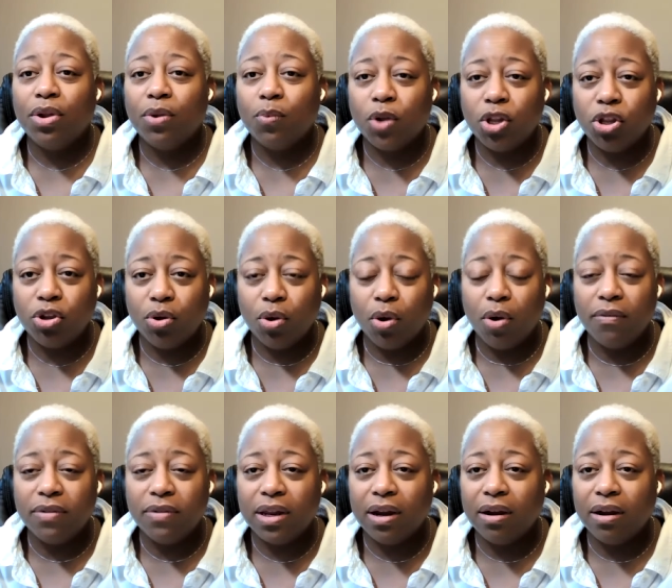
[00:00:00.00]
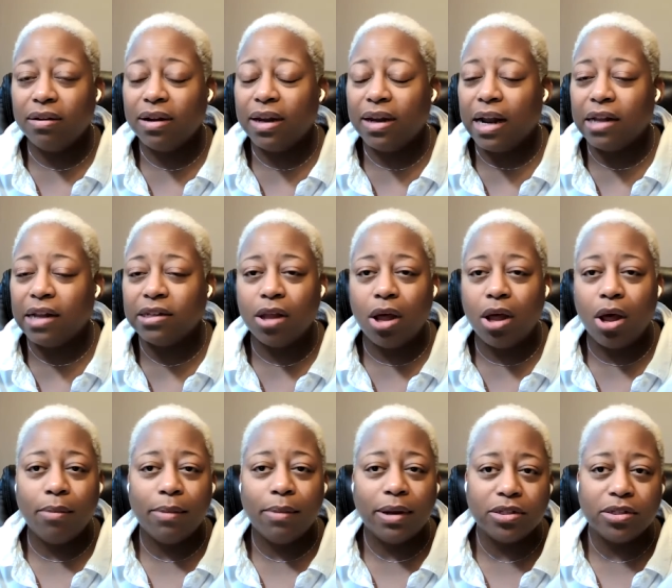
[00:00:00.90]
When you go over there, it has
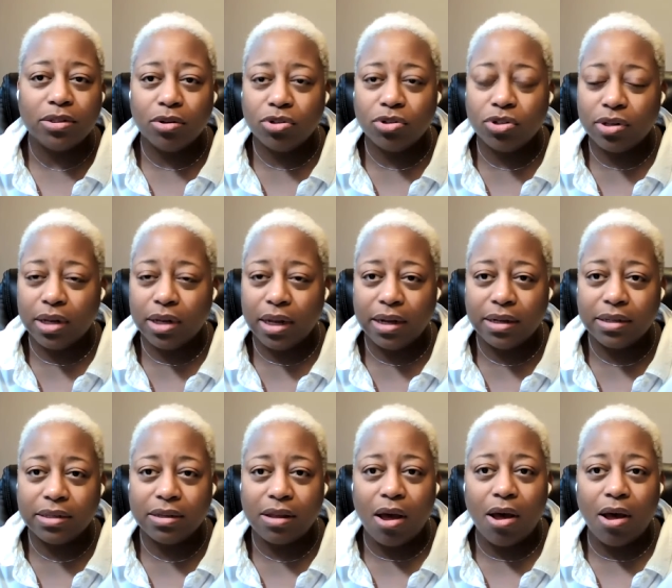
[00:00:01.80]
all my social links,